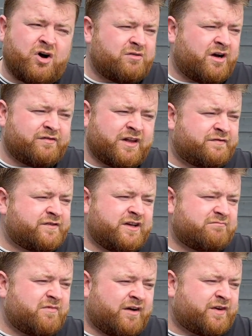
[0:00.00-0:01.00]
No, I've left
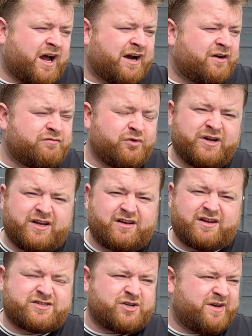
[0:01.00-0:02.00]
it. I've kind of run
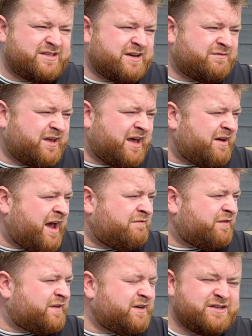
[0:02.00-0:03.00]
it so it's
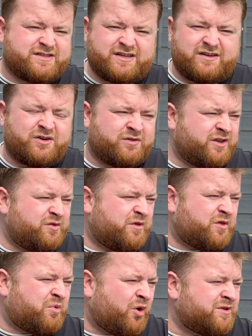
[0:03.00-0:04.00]
everything is, you know, in the
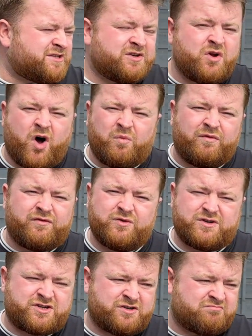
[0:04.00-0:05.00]
pond's in normal
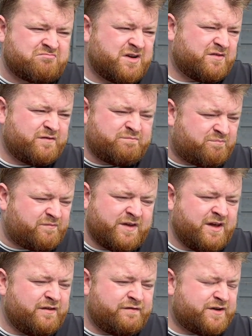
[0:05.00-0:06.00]
function.
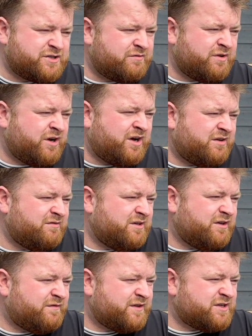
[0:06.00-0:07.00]
Fish are
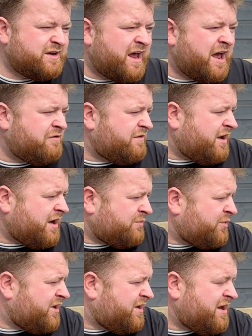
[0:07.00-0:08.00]

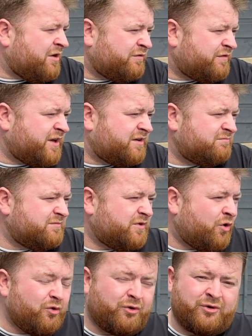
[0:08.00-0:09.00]
happy, healthy,
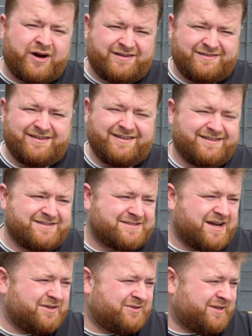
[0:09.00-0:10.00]
hungry, to
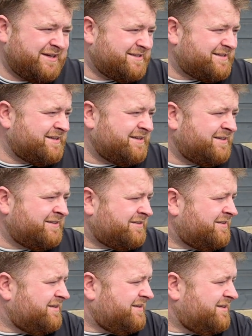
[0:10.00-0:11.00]
say the least, and
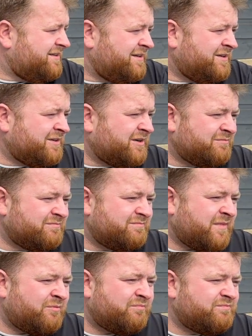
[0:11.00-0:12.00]
you know,
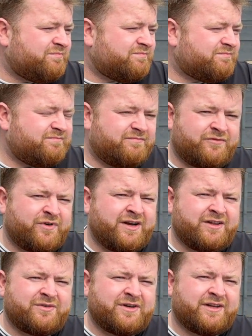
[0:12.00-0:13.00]
I'm
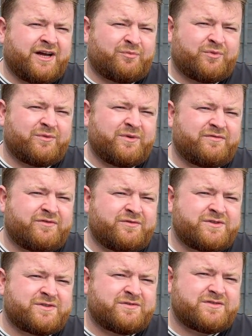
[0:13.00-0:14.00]
really happy with the
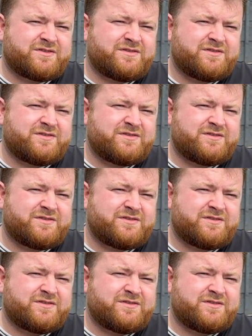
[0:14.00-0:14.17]
results.